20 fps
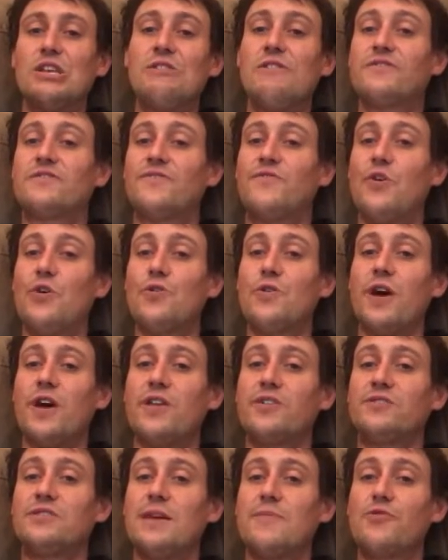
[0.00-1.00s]
you have to vote
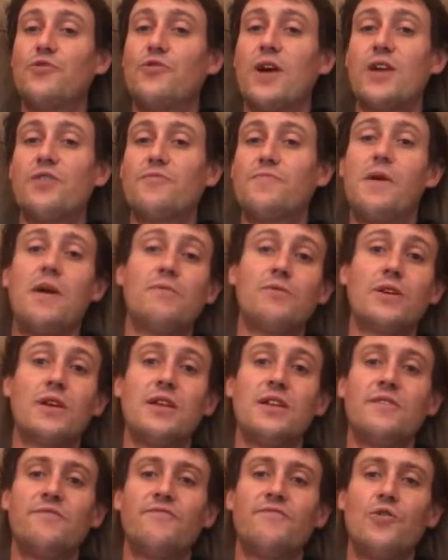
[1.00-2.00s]
either Democrat or
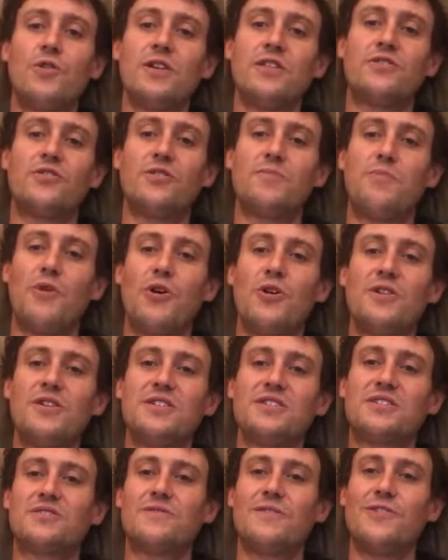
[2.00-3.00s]
Republican, and voting third party
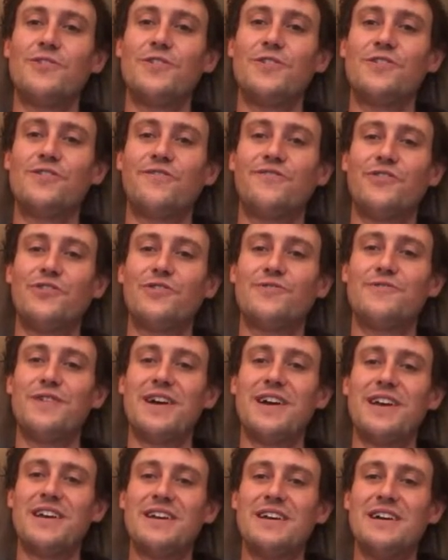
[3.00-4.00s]
is throwing your vote
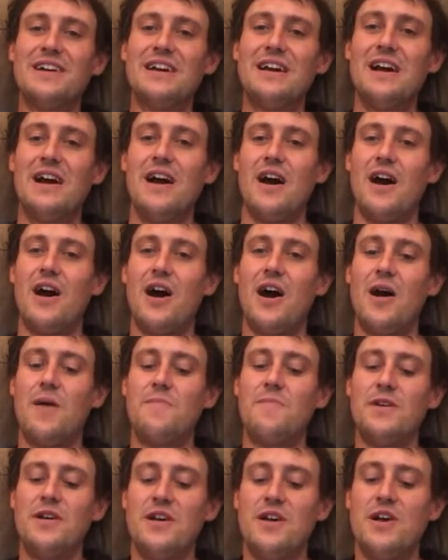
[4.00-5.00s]
away. Um,
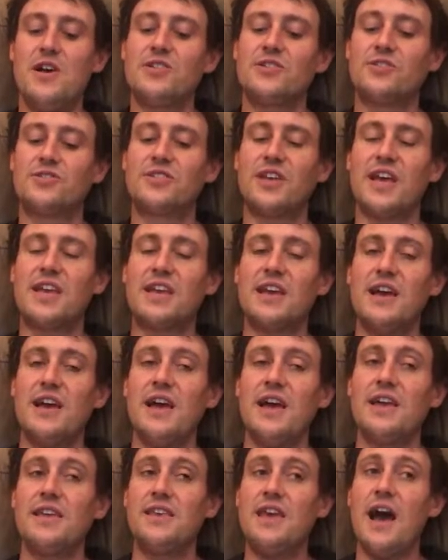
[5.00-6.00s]
so it's like,
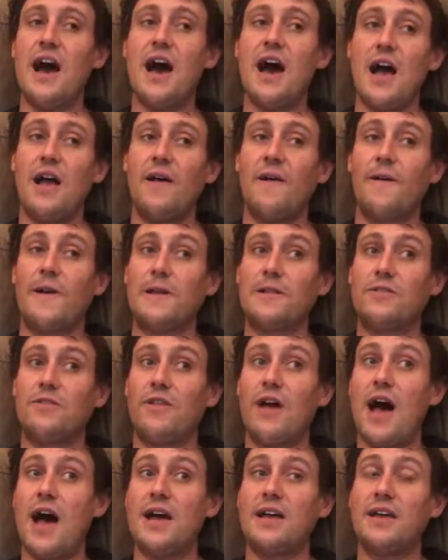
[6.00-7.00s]
yeah,
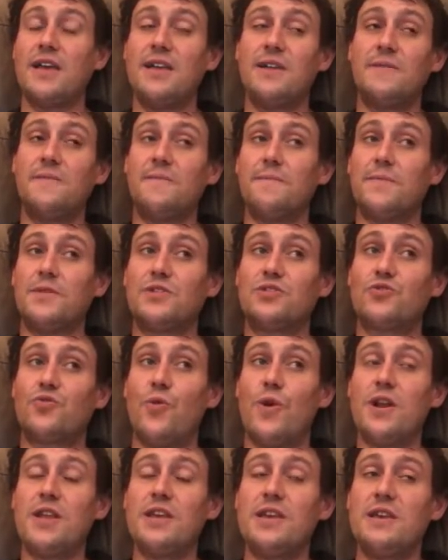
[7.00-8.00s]
la in
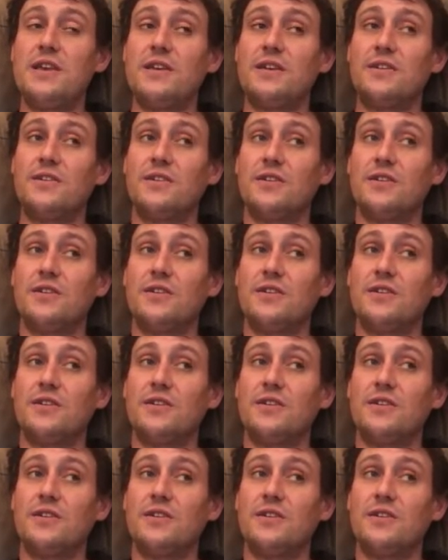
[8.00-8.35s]
twenty